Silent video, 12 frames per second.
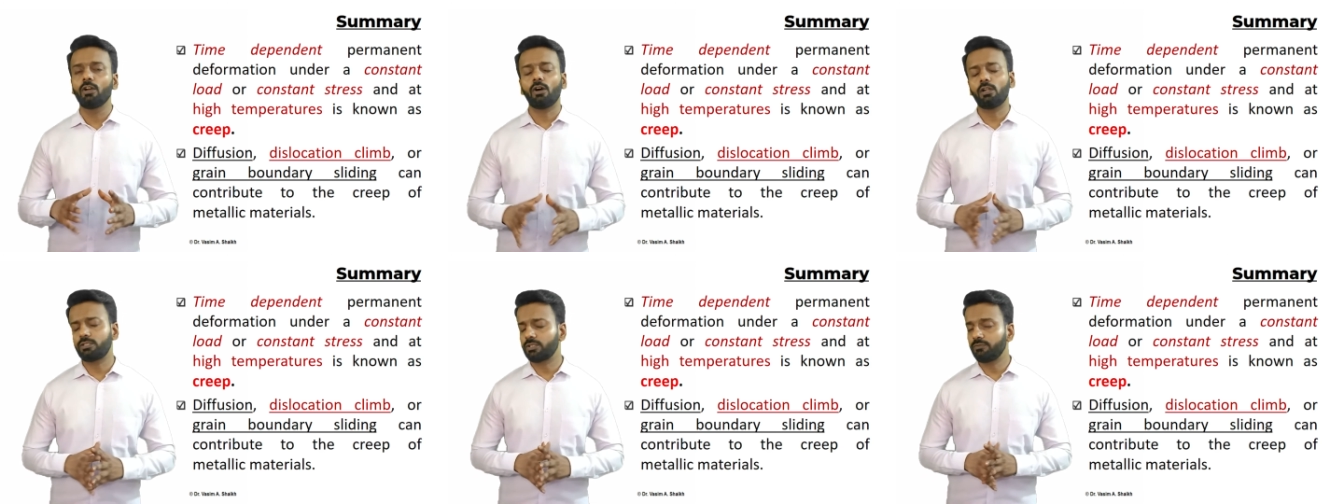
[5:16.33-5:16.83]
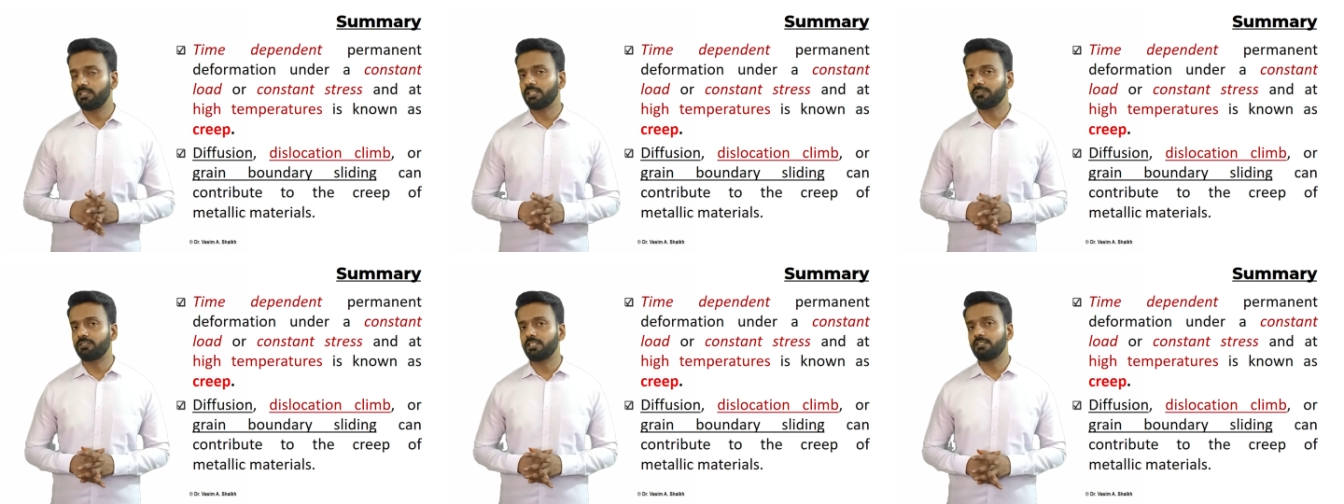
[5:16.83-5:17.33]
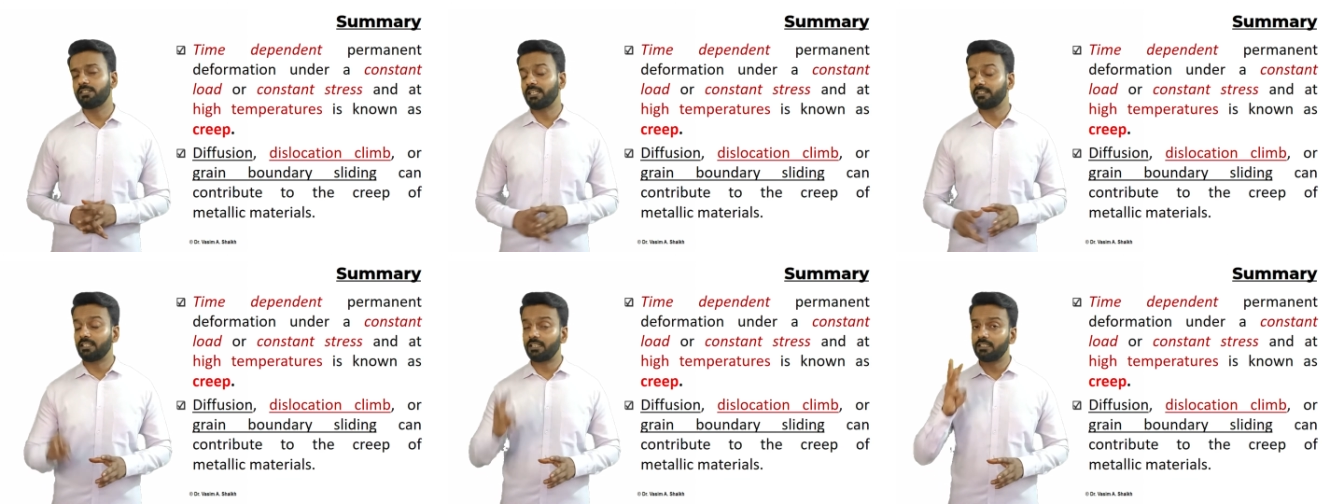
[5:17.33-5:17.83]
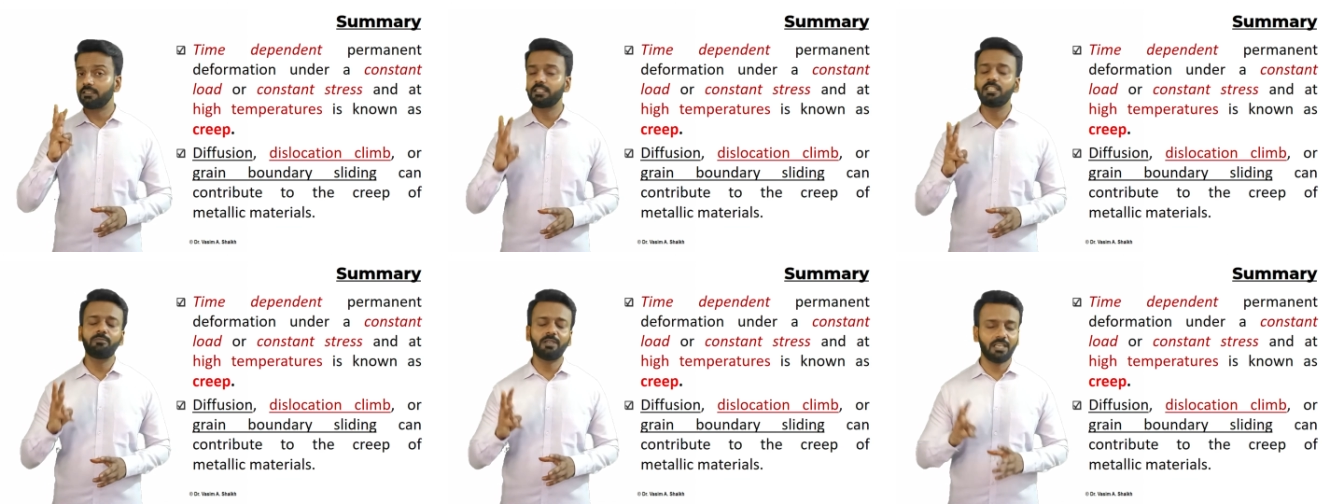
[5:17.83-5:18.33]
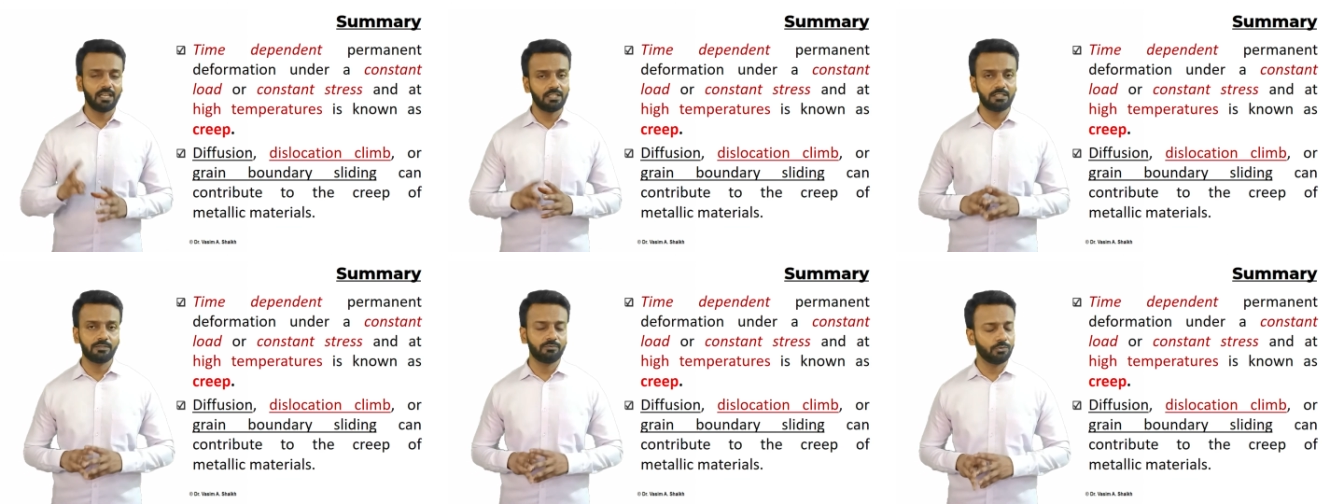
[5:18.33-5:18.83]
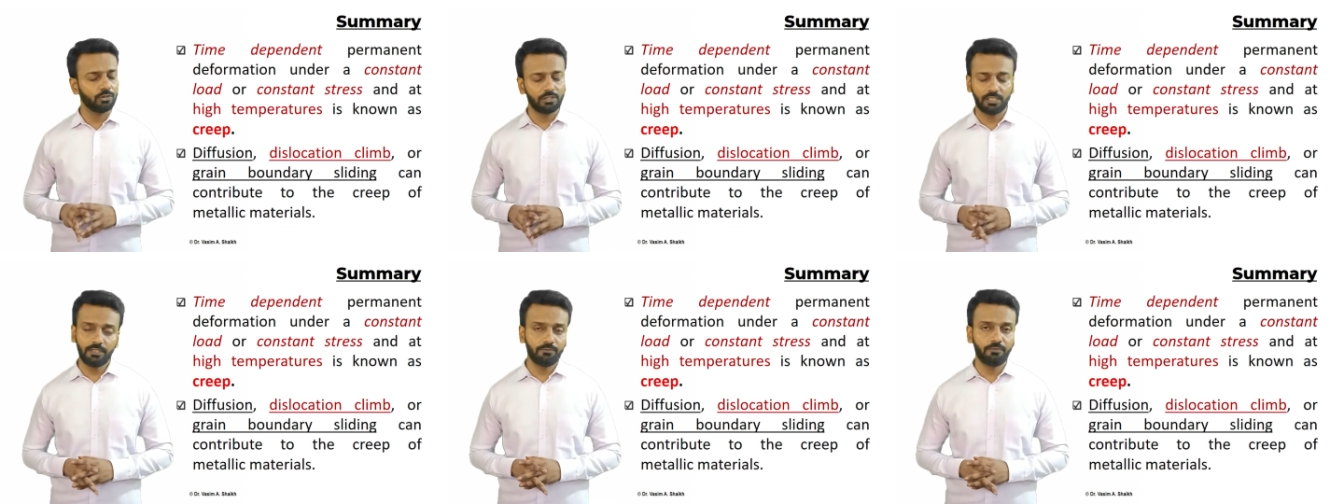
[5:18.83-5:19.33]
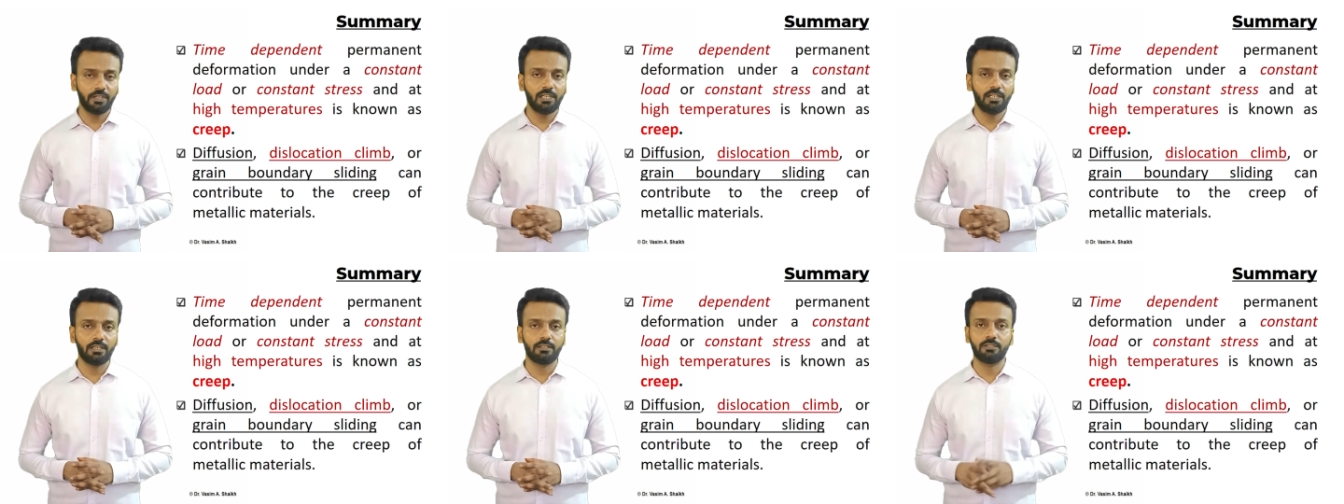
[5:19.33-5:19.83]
Also, we have seen that there are three mechanisms for creep failure.